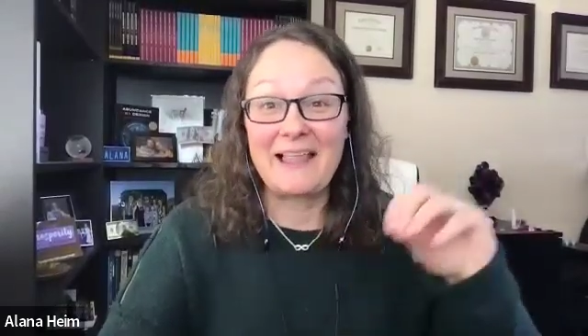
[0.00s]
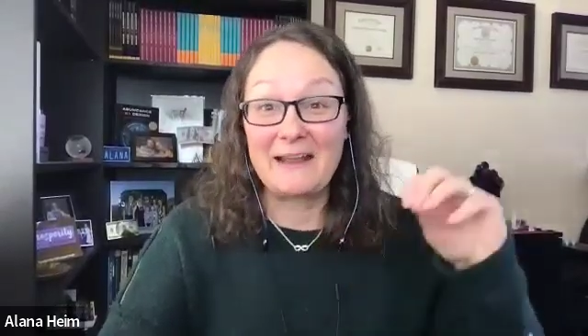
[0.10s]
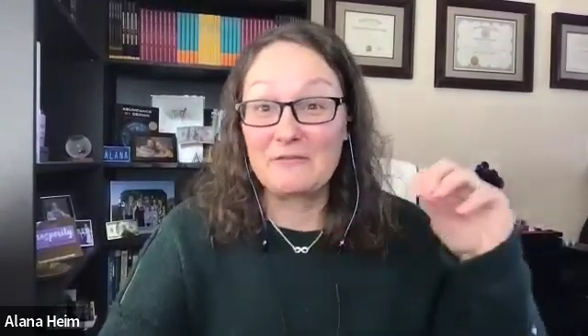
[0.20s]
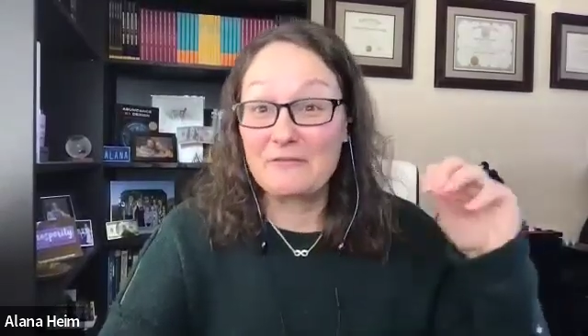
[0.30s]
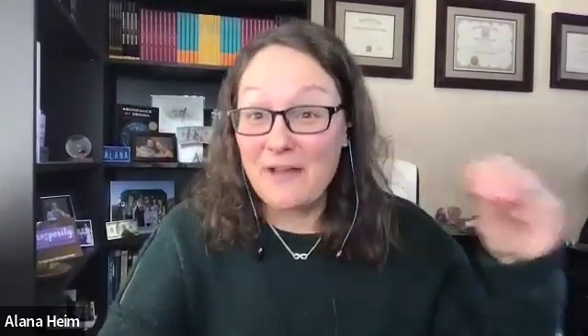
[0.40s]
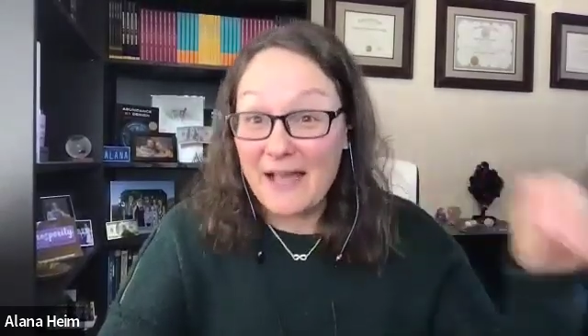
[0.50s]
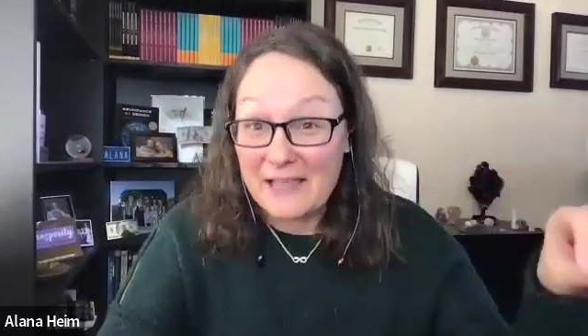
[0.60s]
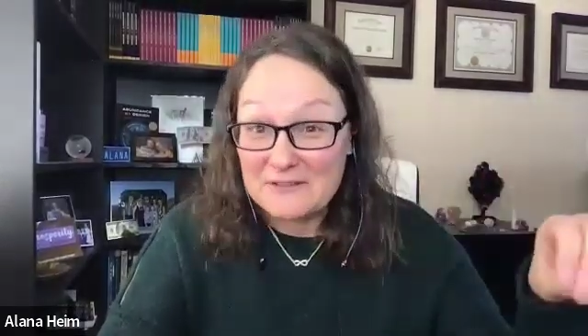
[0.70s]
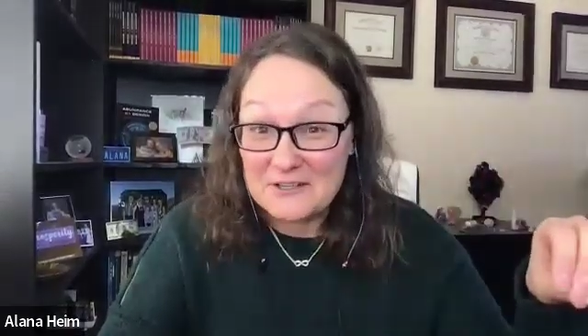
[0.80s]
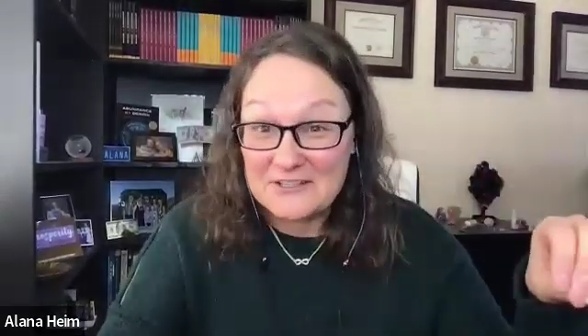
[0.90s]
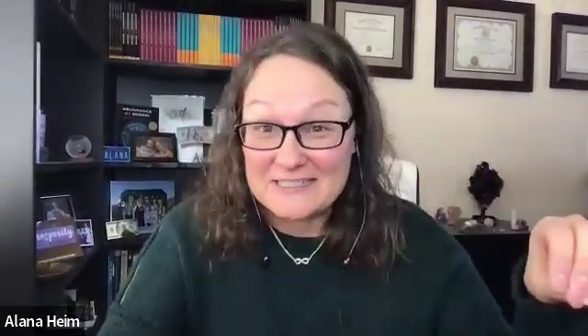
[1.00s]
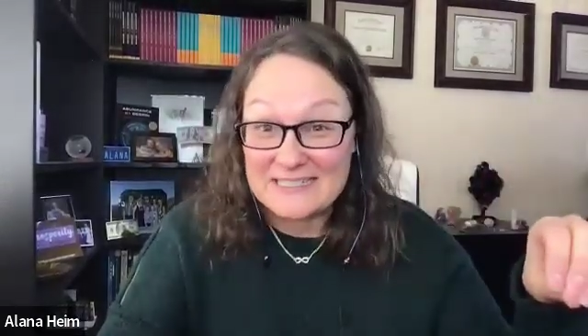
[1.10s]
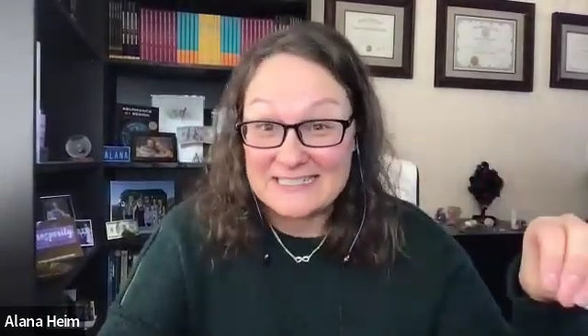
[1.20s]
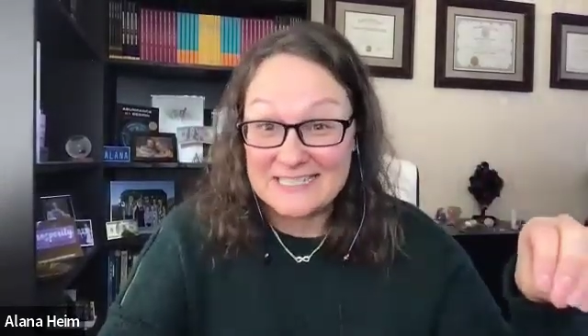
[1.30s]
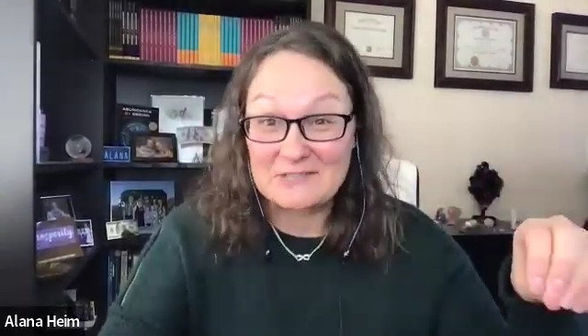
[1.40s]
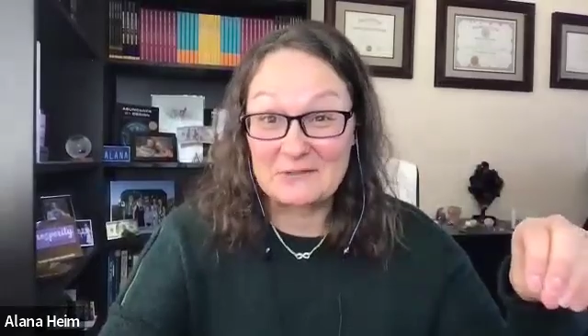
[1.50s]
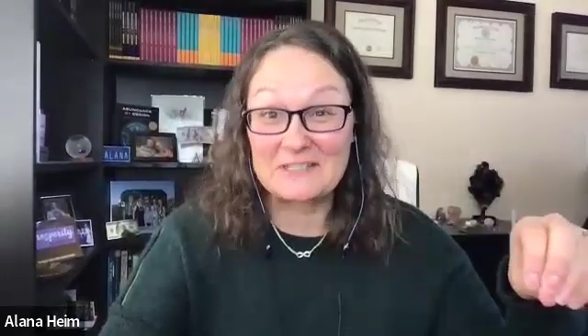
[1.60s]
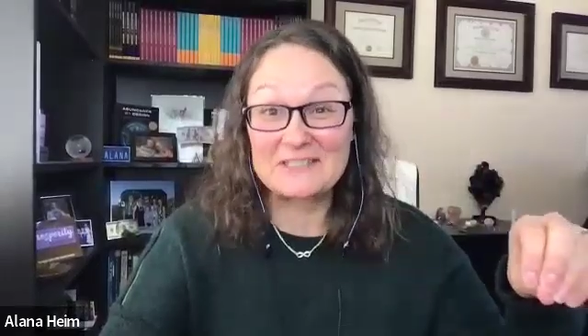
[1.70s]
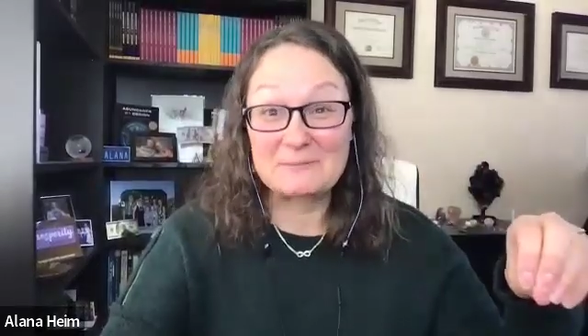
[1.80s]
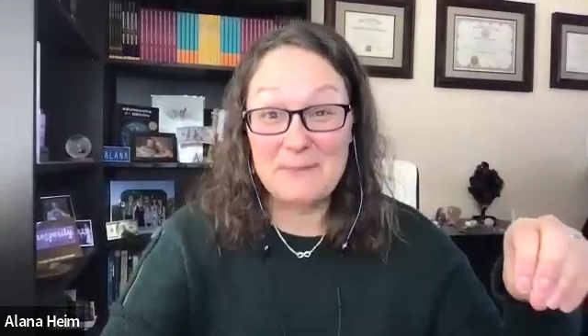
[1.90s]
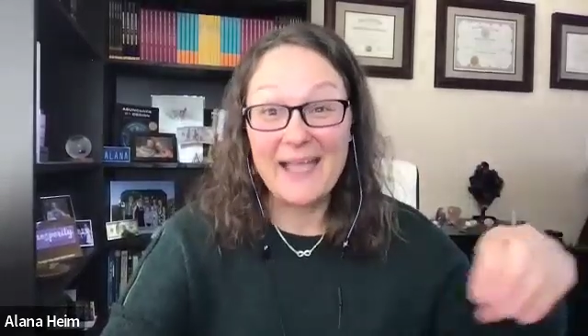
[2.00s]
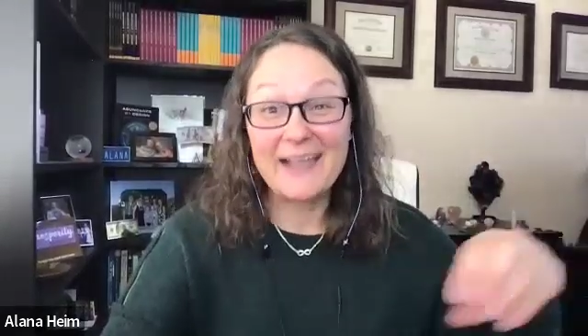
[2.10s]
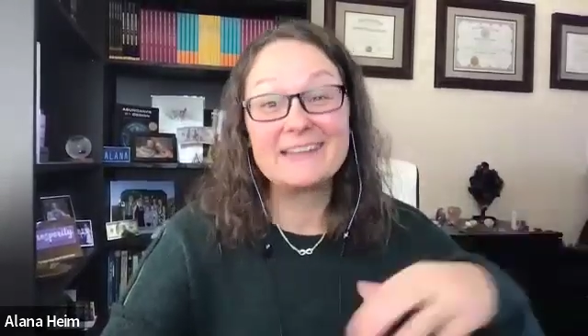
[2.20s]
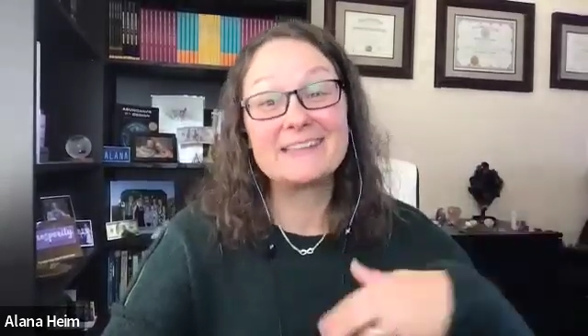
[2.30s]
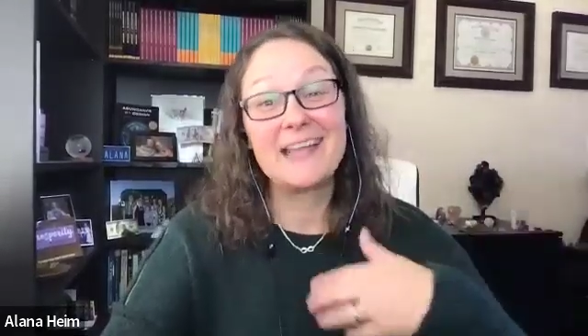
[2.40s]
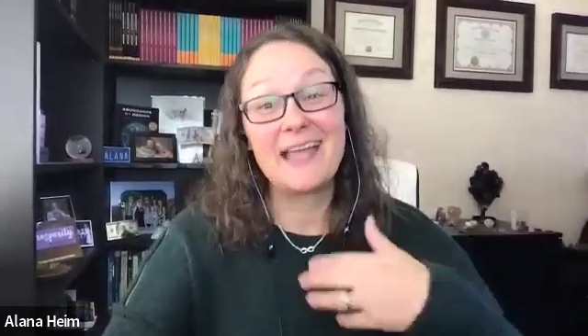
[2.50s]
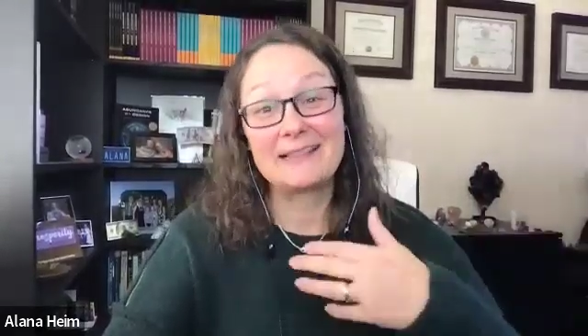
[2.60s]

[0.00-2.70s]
line fives learn to disrespect,